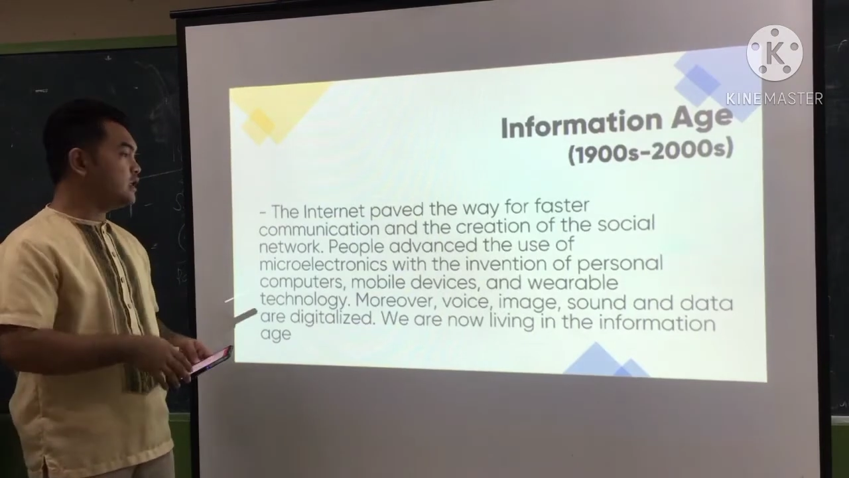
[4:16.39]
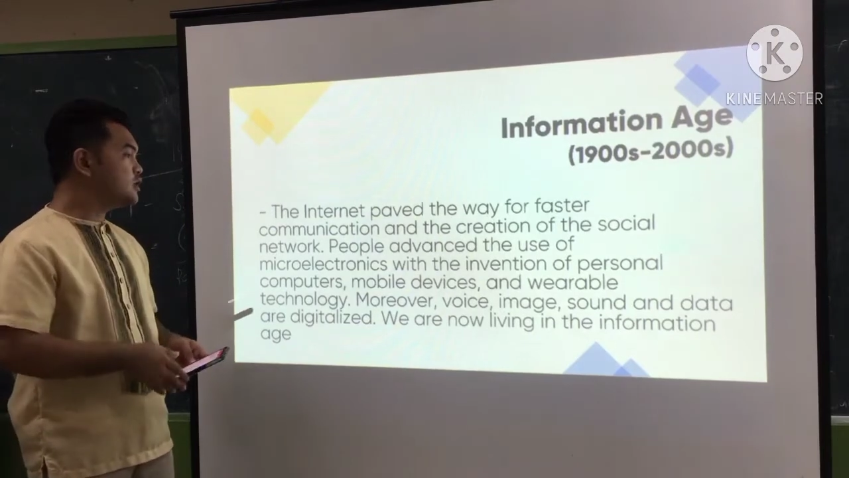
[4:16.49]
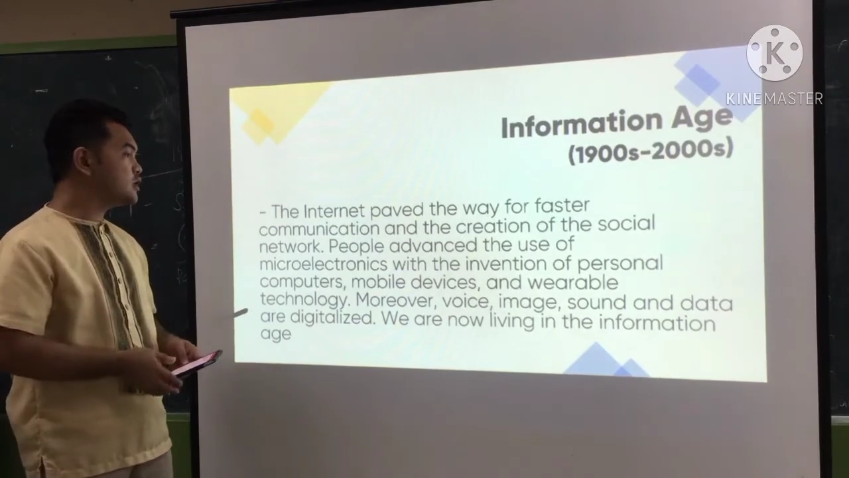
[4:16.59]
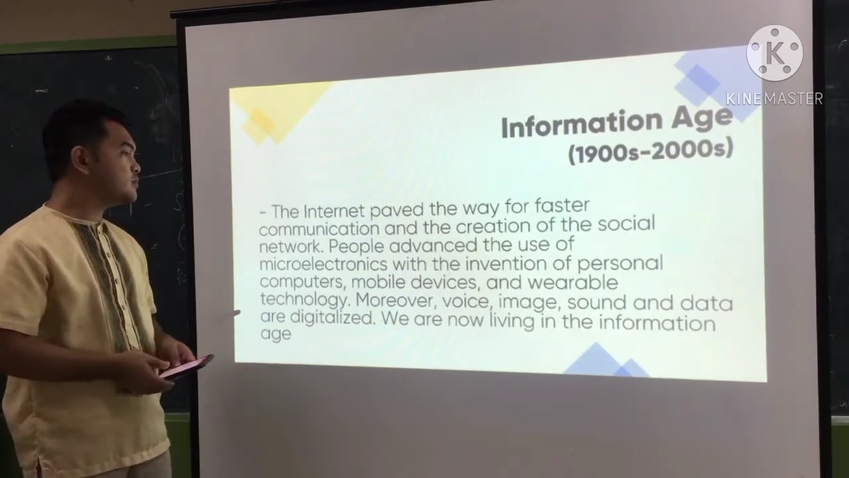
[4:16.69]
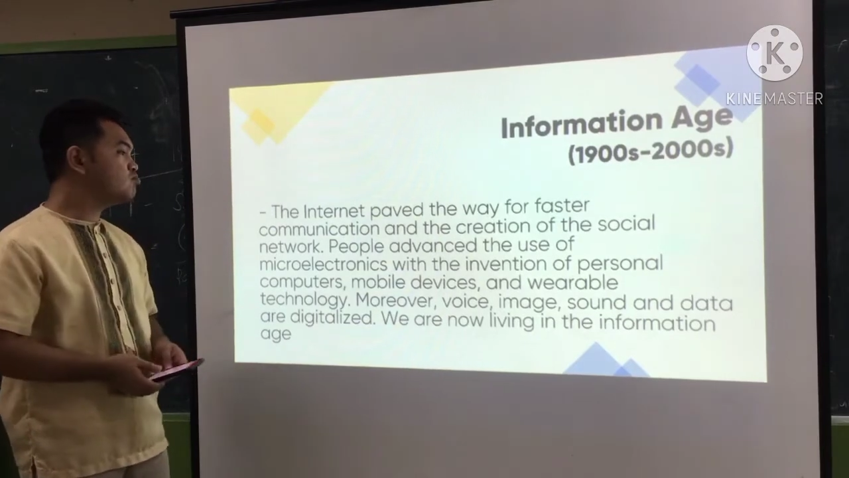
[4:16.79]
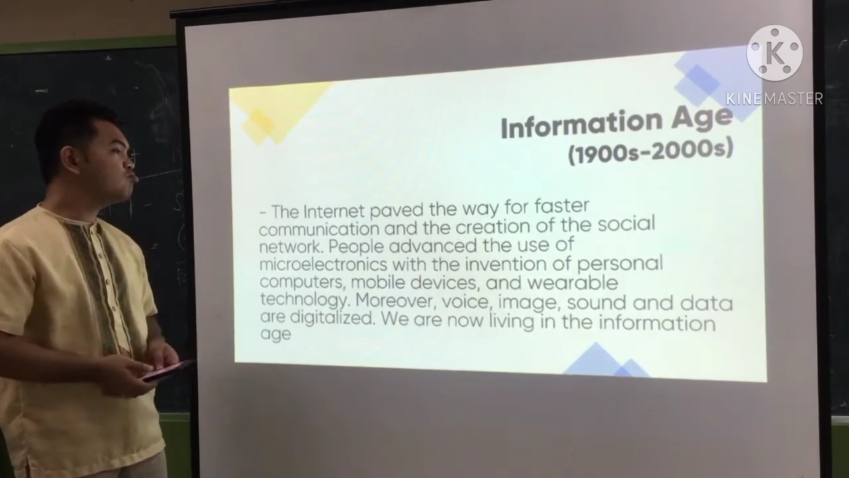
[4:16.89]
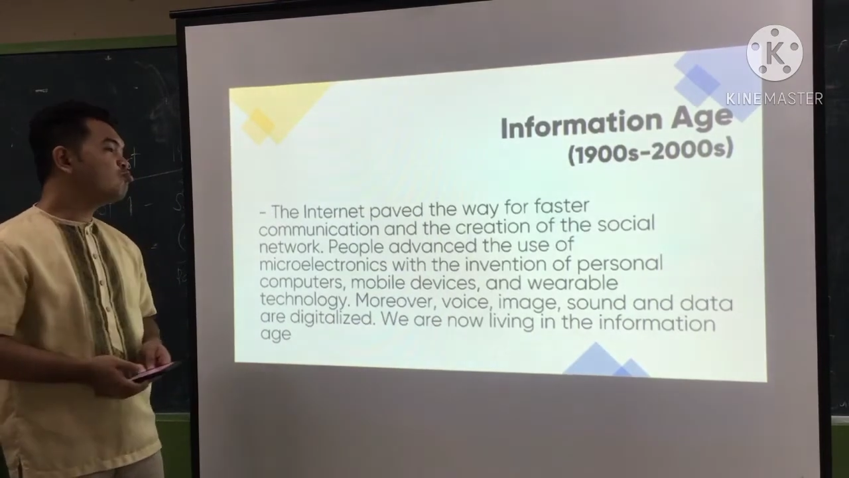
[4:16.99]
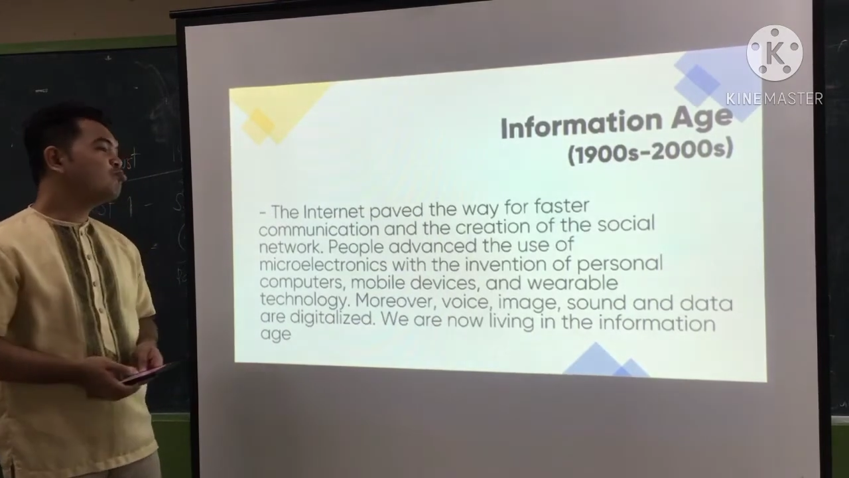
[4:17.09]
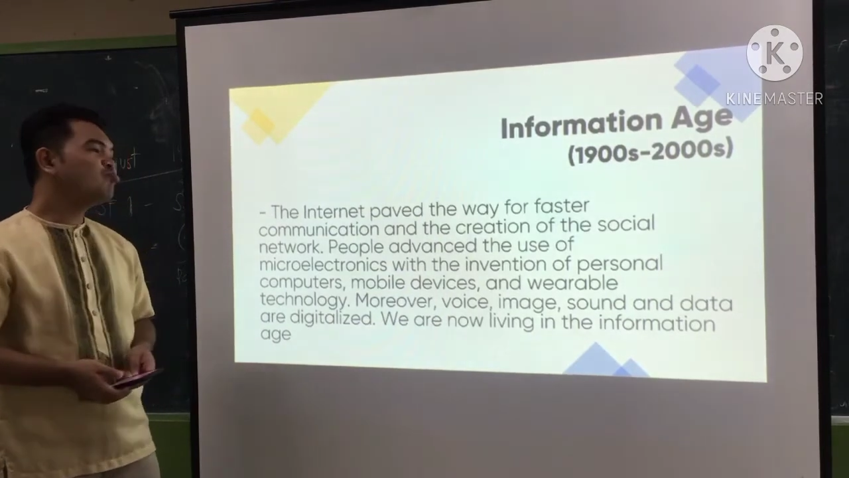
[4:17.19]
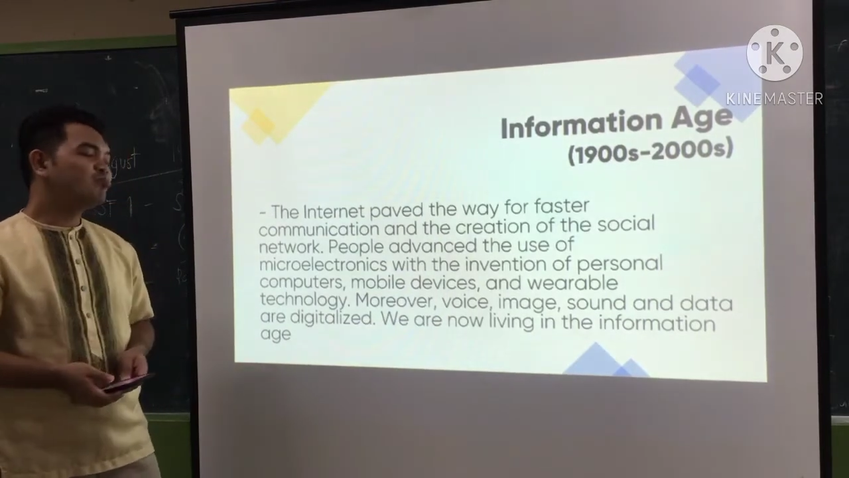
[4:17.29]
age,
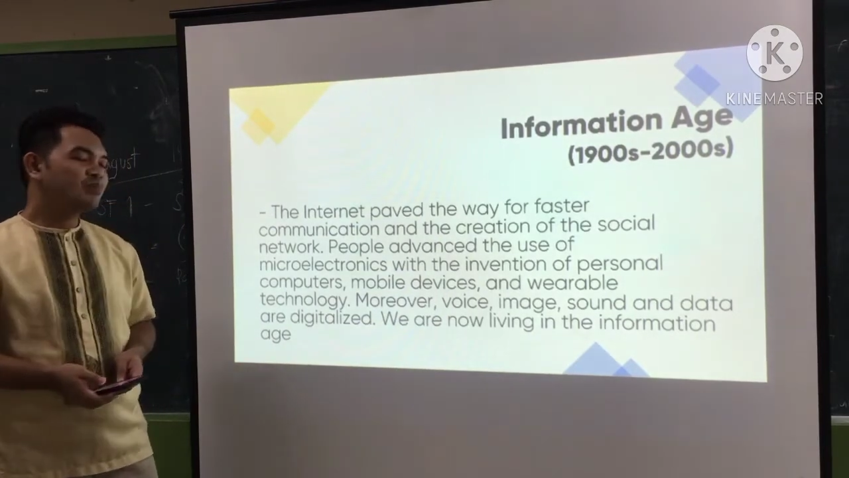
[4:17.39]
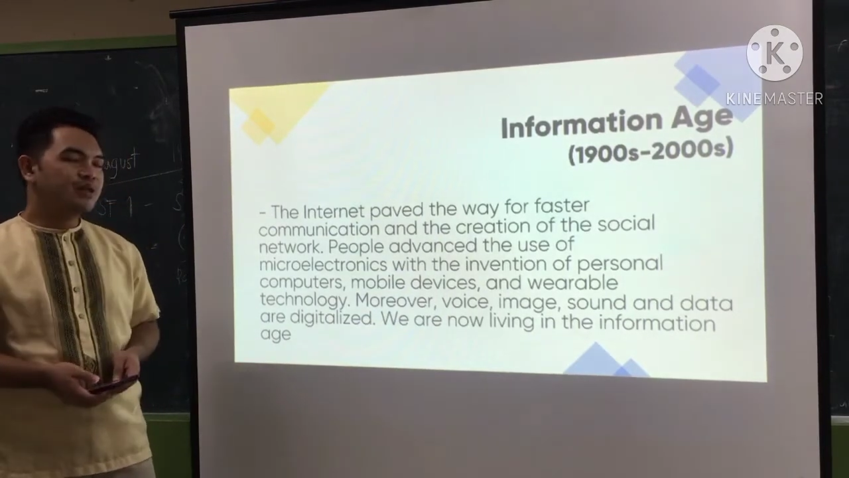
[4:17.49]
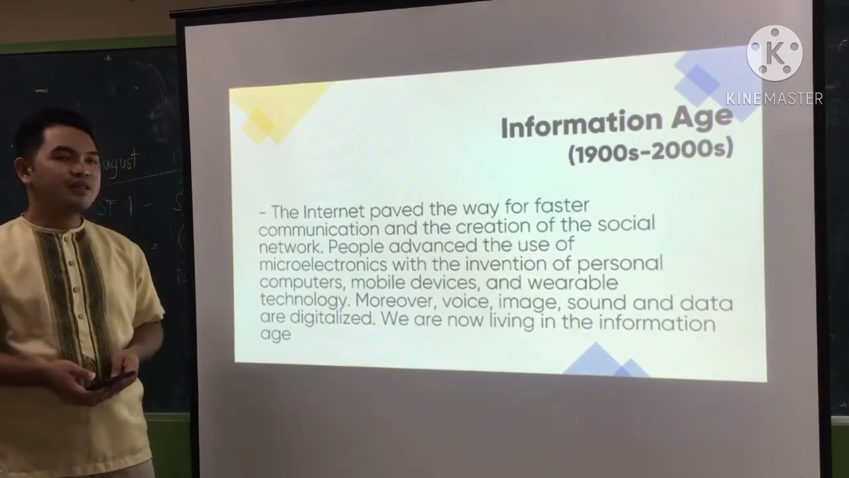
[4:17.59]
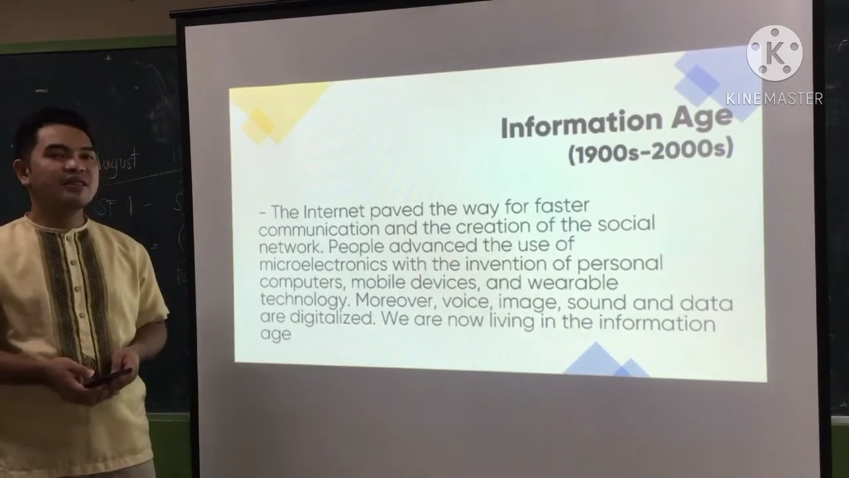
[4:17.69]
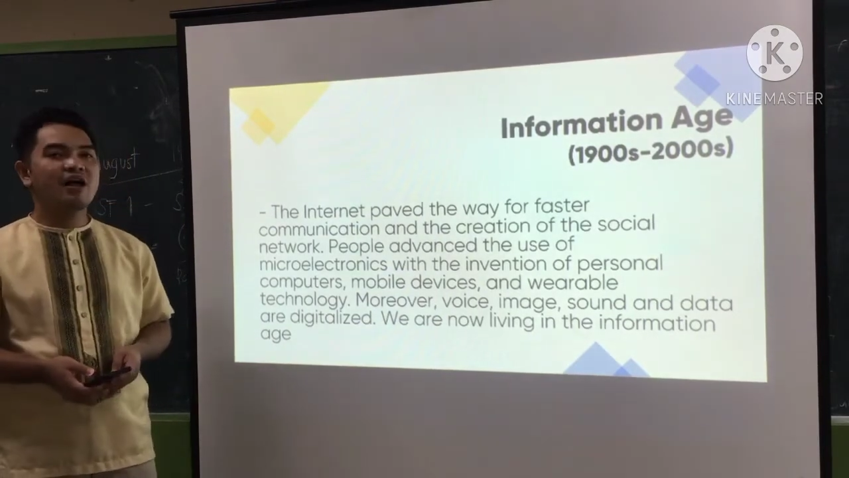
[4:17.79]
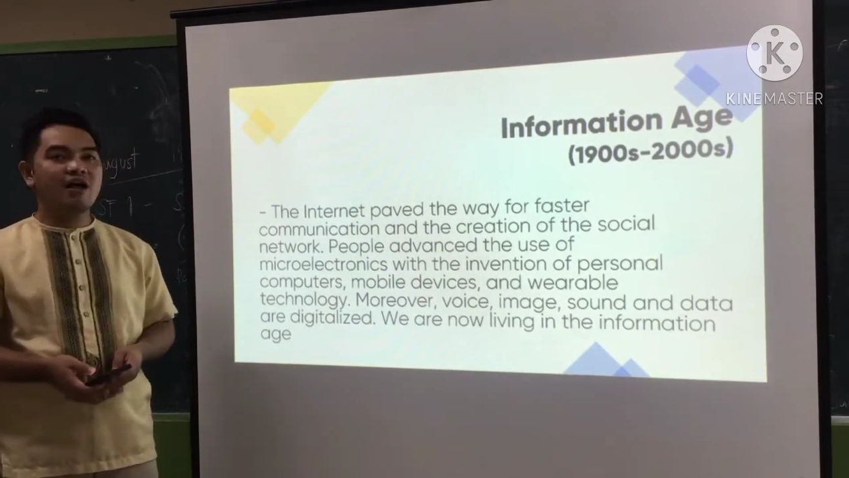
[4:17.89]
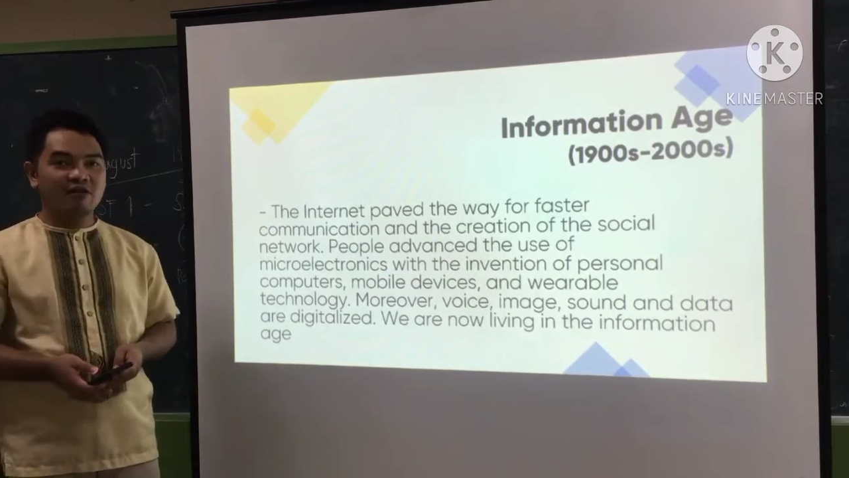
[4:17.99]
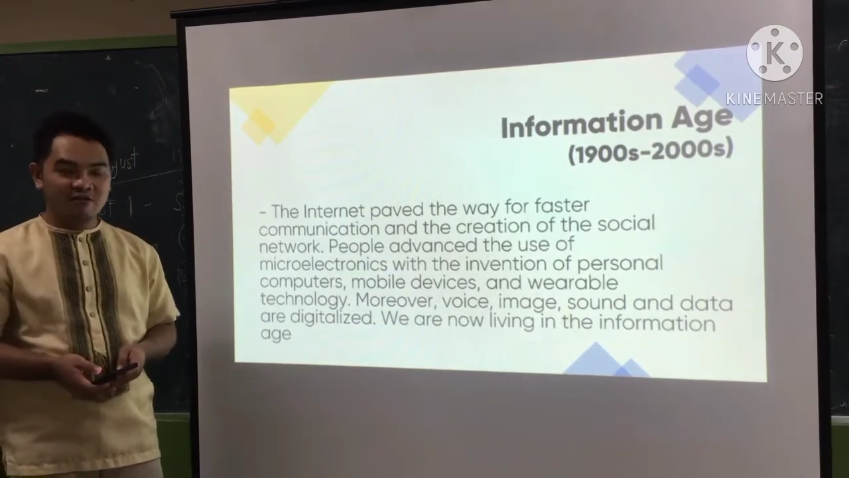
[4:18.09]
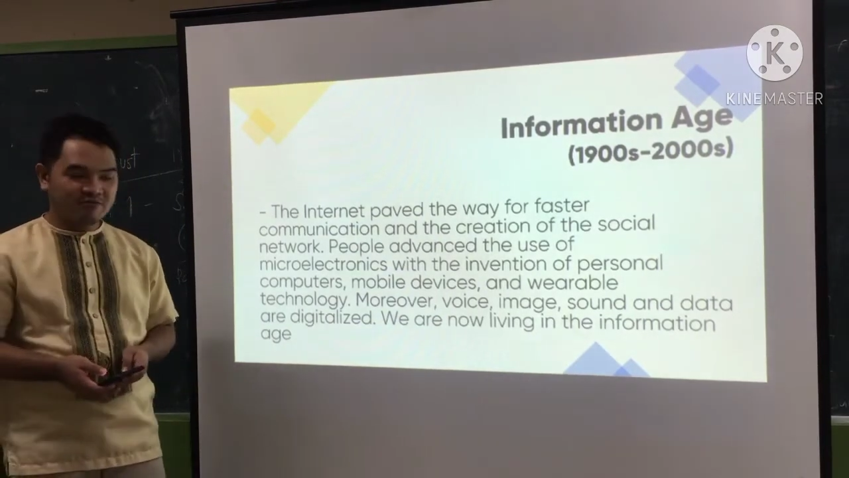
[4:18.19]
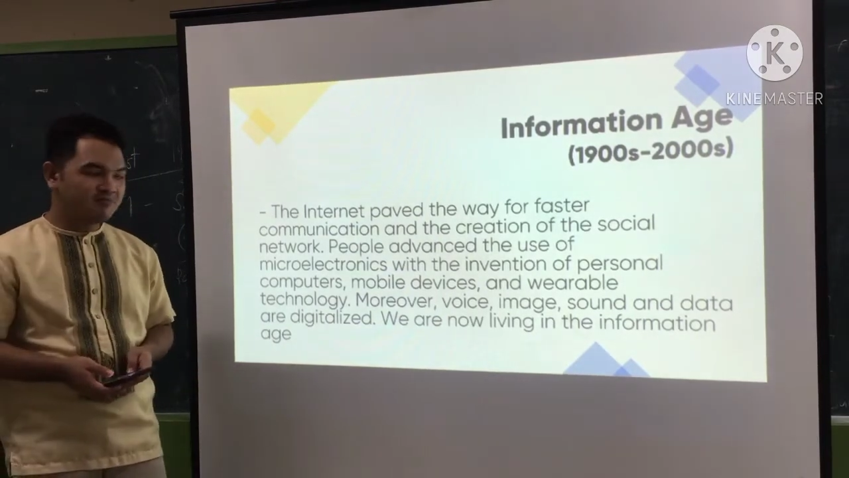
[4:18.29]
this
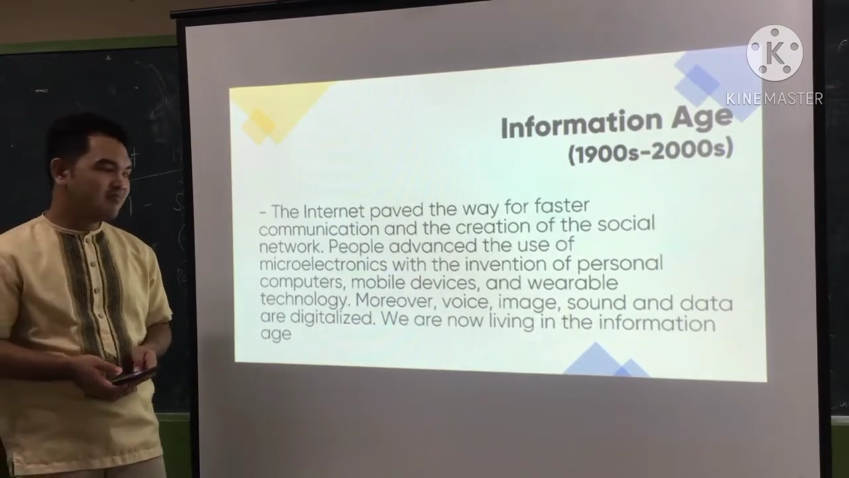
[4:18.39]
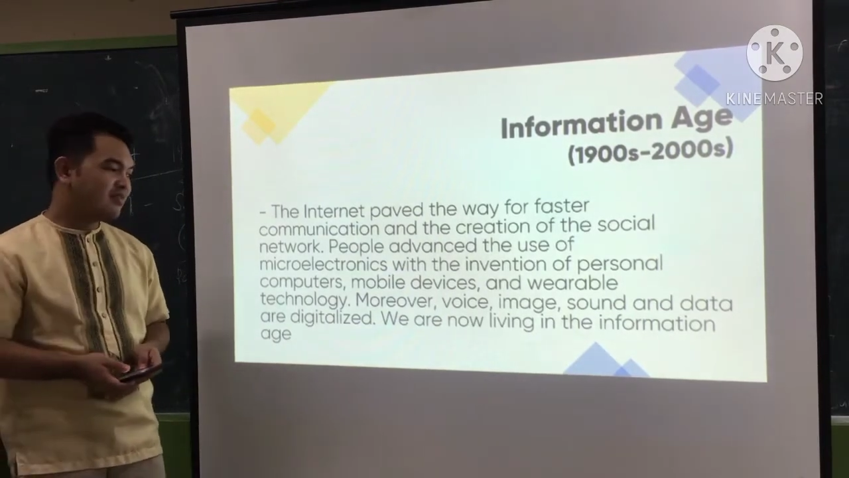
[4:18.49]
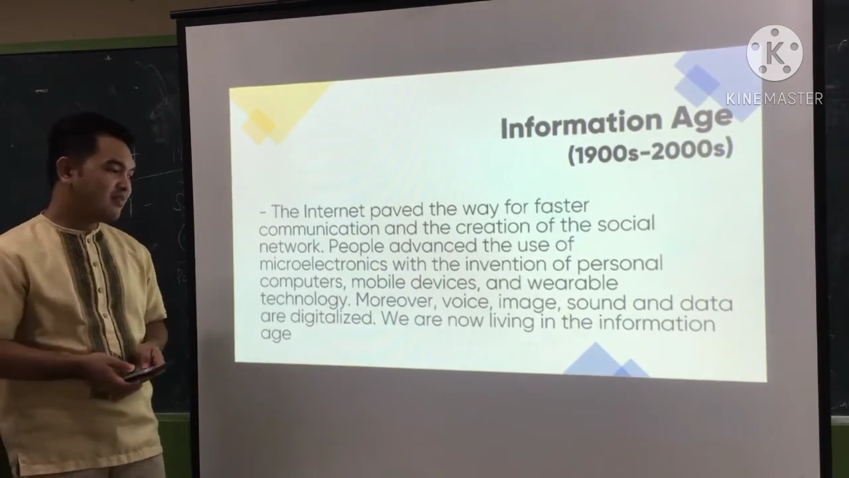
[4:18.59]
now